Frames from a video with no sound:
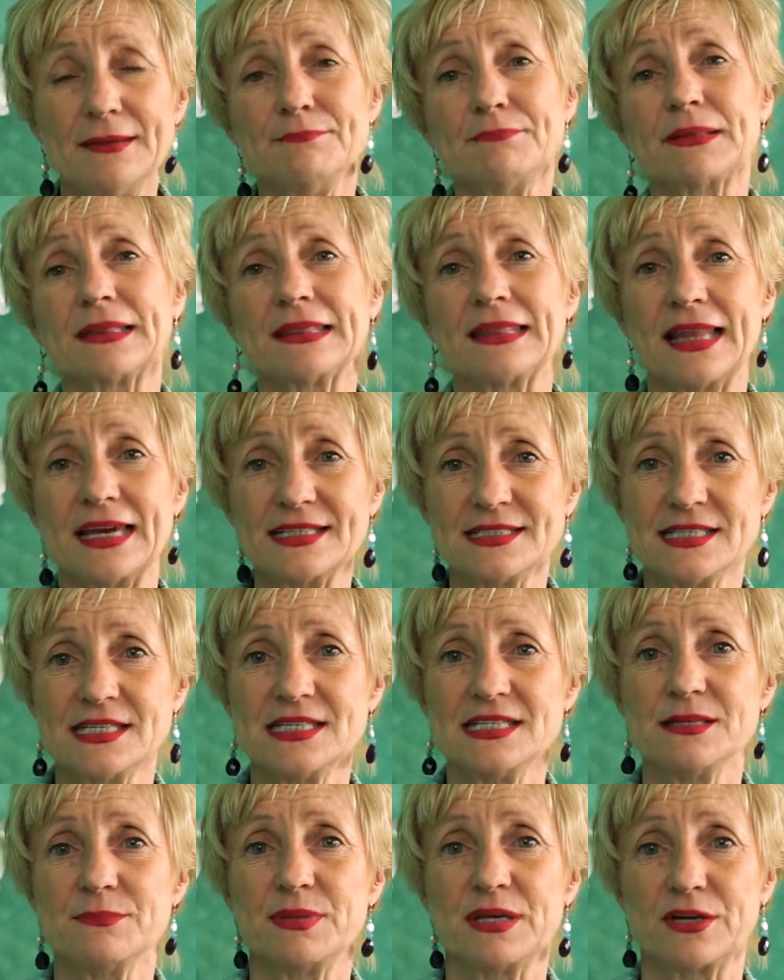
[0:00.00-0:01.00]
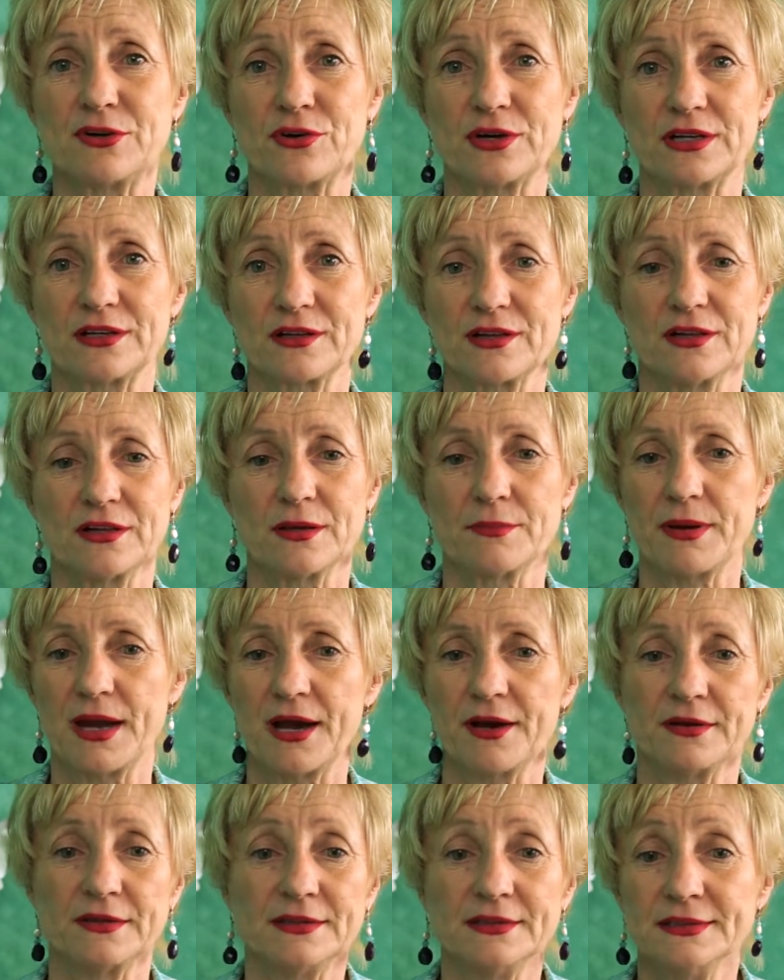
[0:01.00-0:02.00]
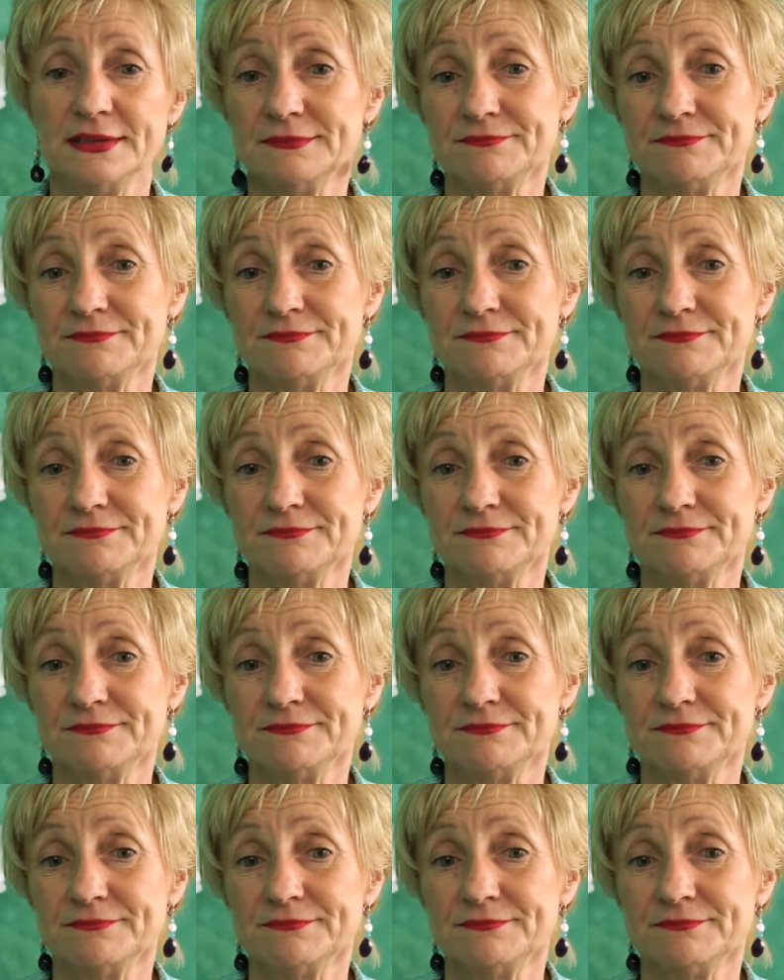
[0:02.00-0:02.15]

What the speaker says: had plenty to be critical about.